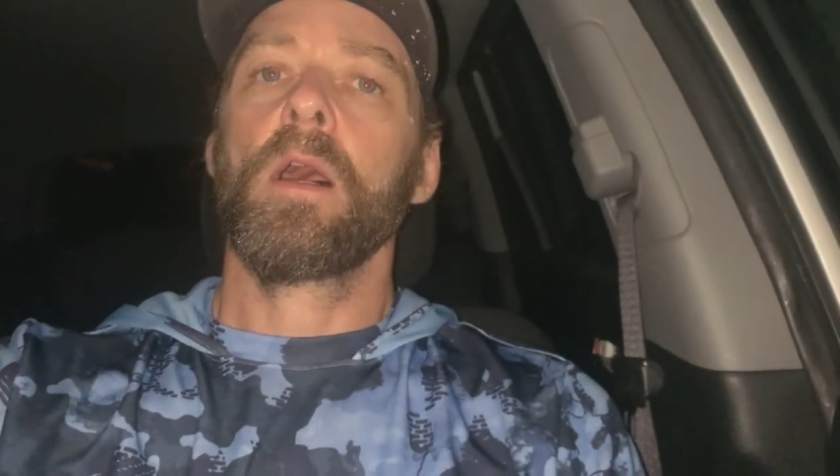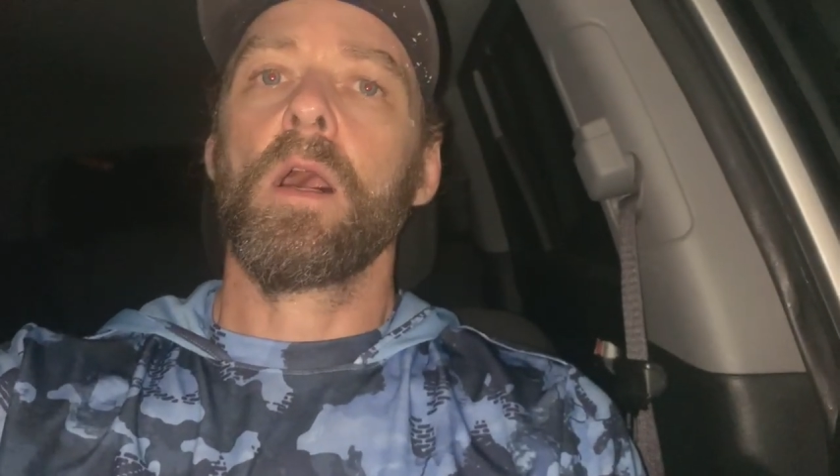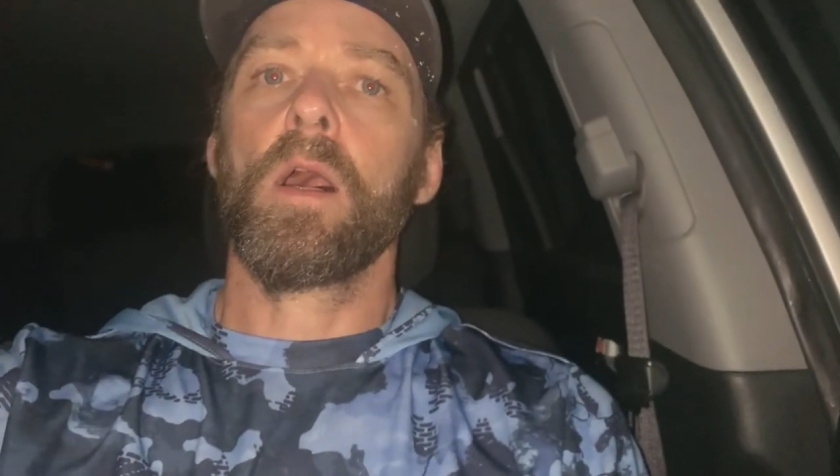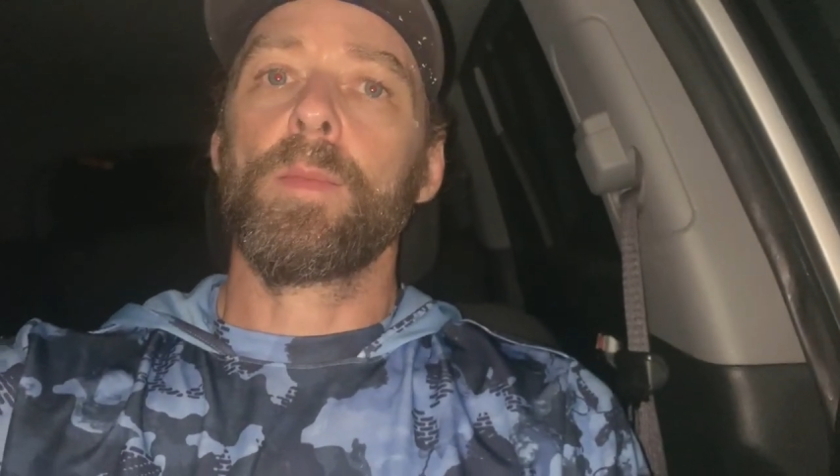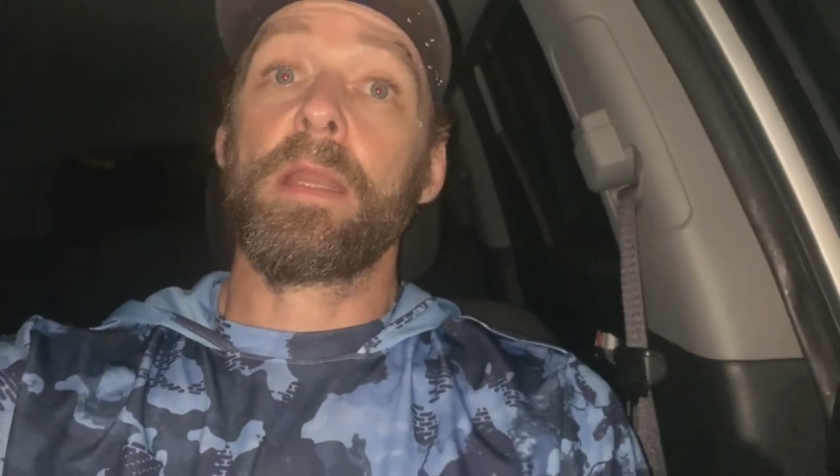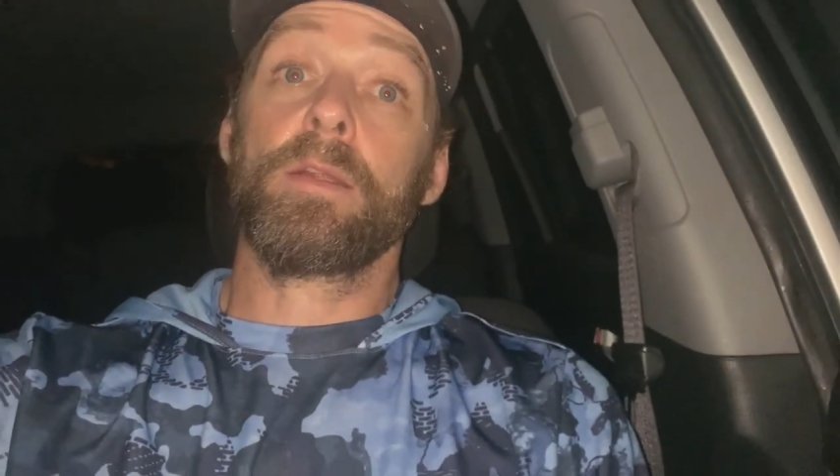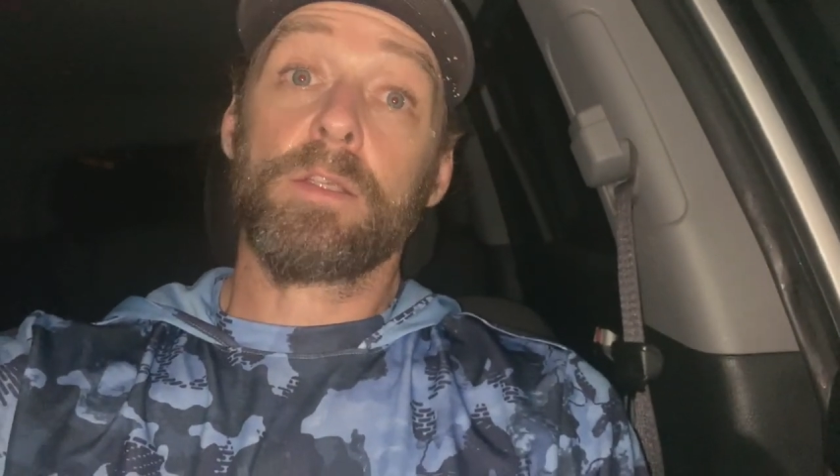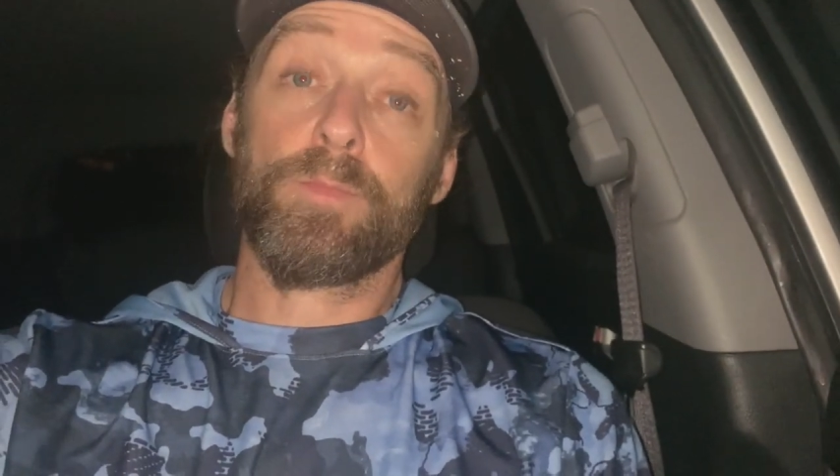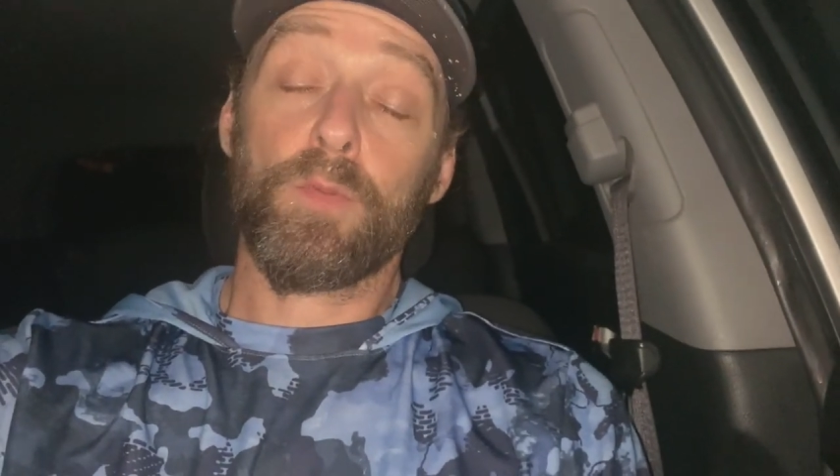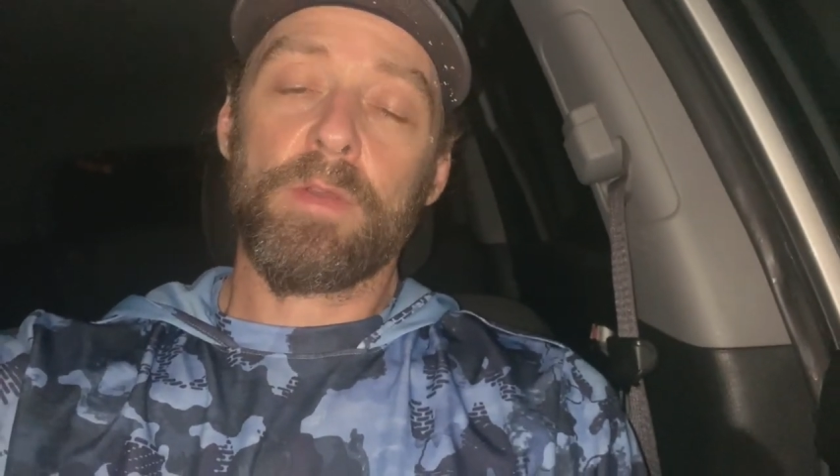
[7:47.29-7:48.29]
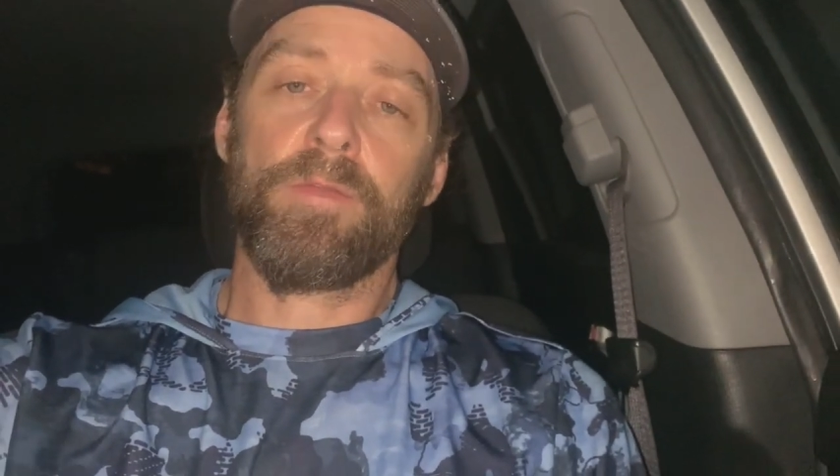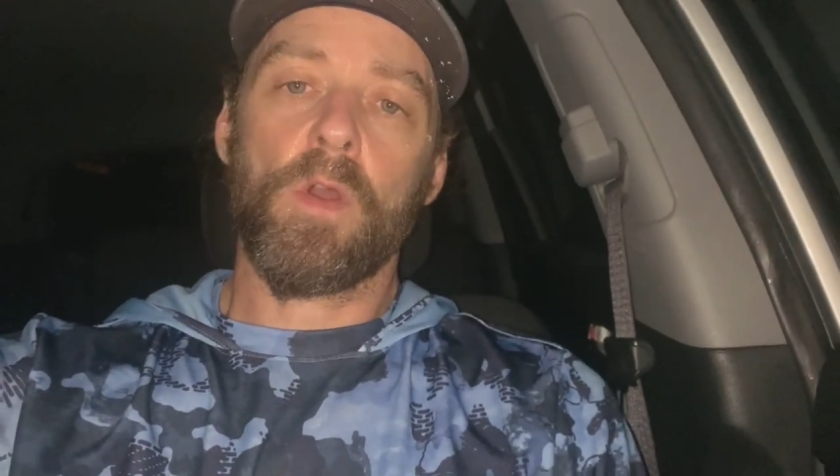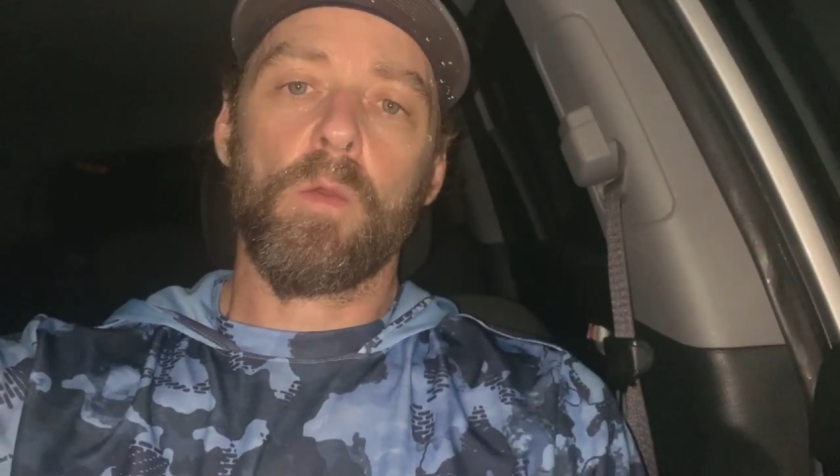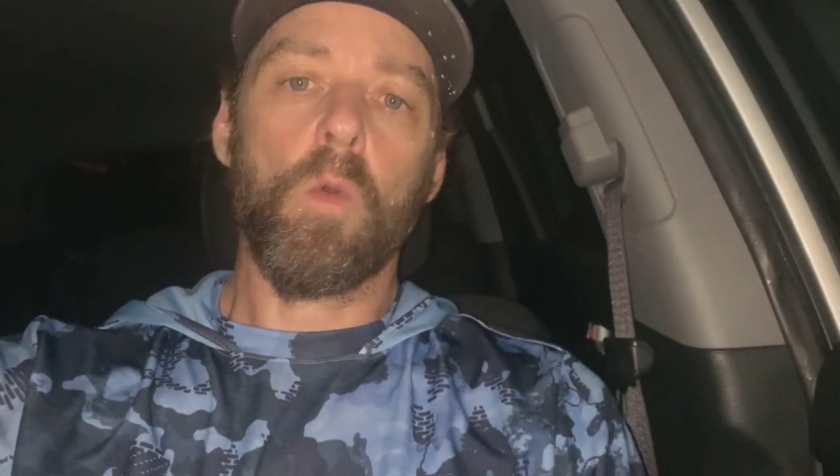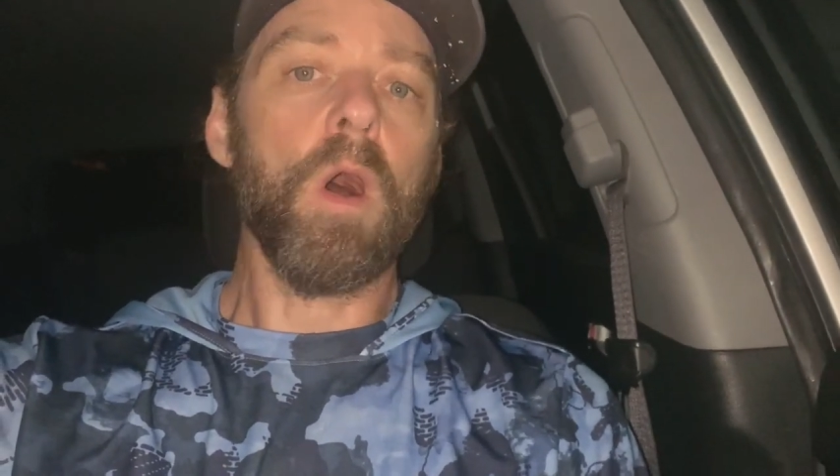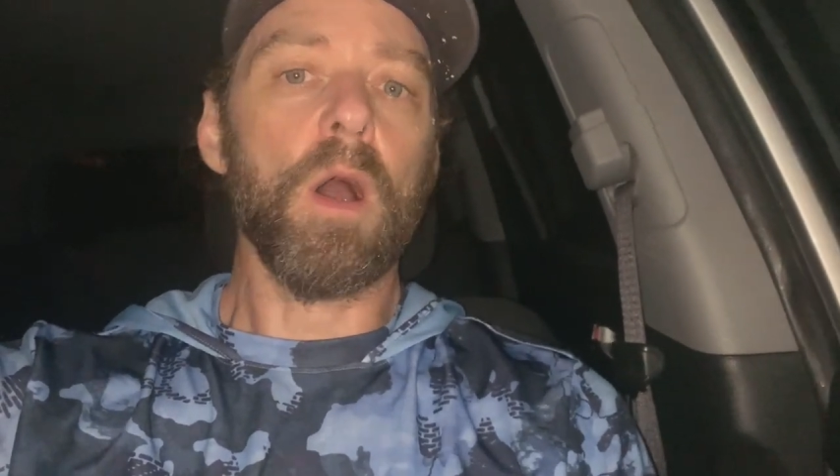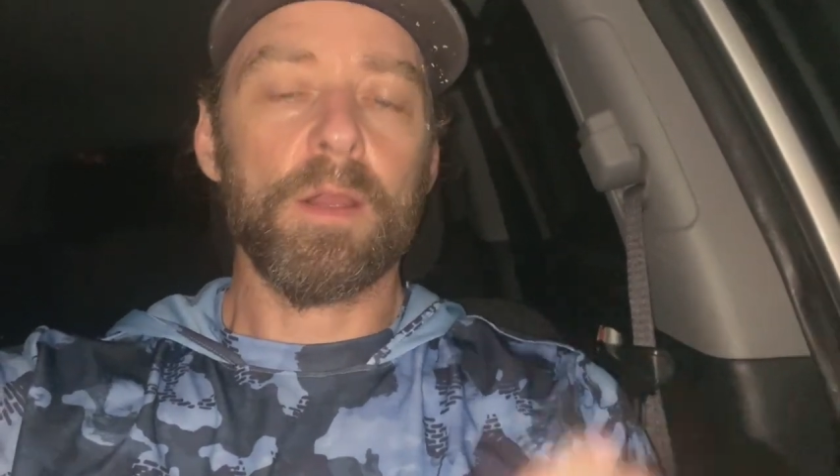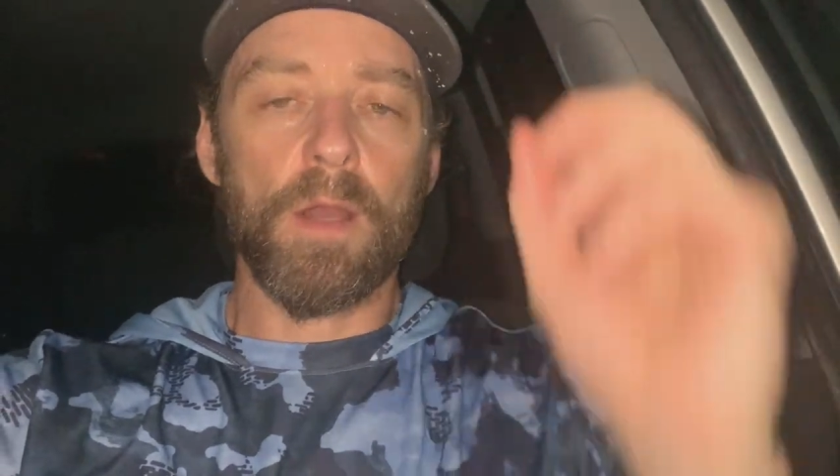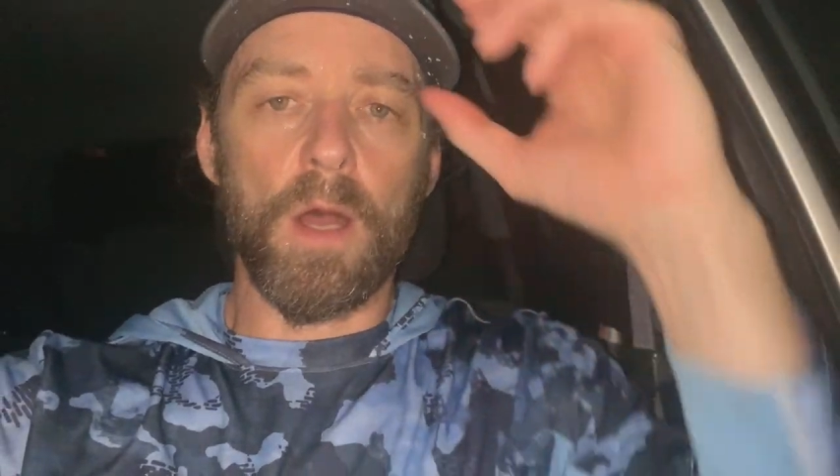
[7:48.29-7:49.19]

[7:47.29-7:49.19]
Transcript: And it's pretty far walk.